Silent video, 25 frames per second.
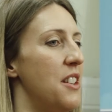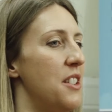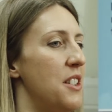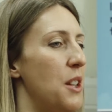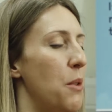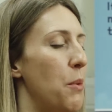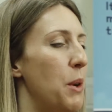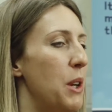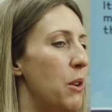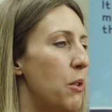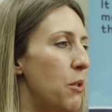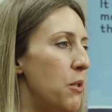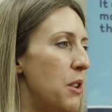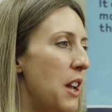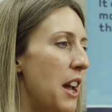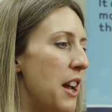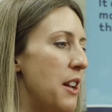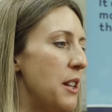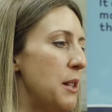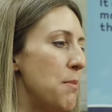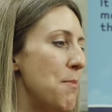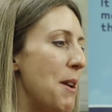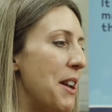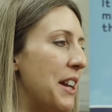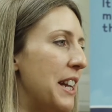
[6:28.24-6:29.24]
So we all know
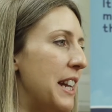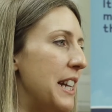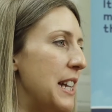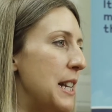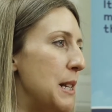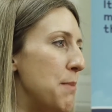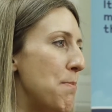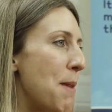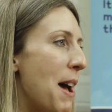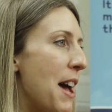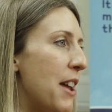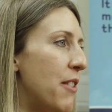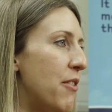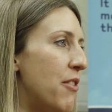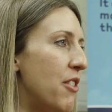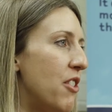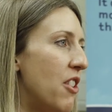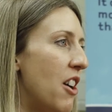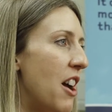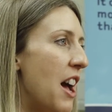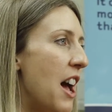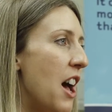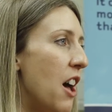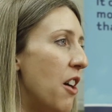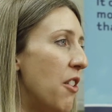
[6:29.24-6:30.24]
smoking is bad for
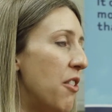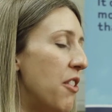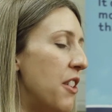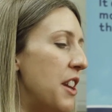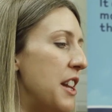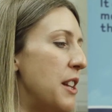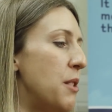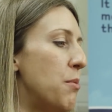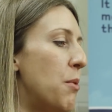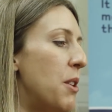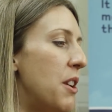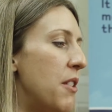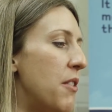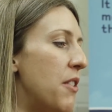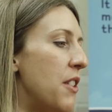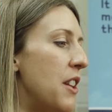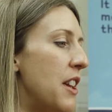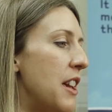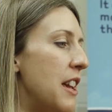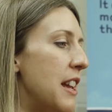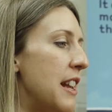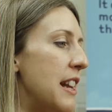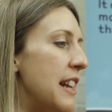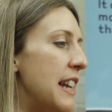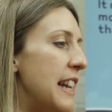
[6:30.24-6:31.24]
our health and it's one of
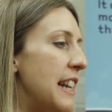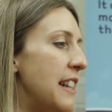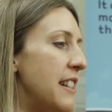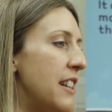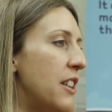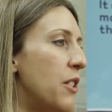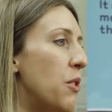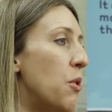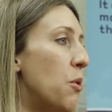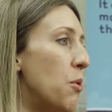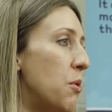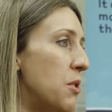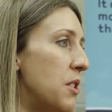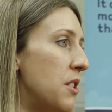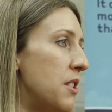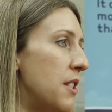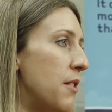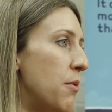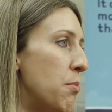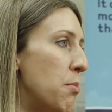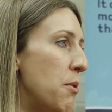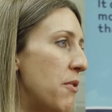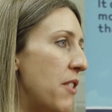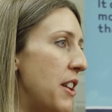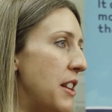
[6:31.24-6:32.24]
the leading causes
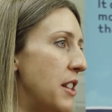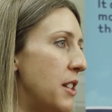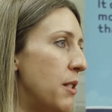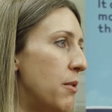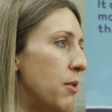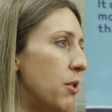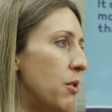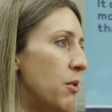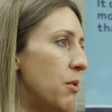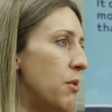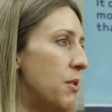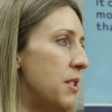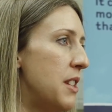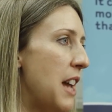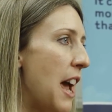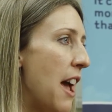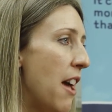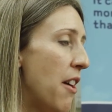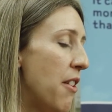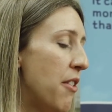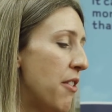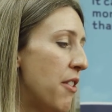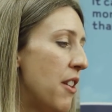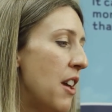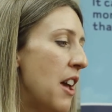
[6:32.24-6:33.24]
of preventable
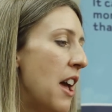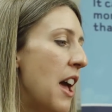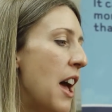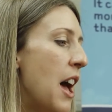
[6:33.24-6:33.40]
death.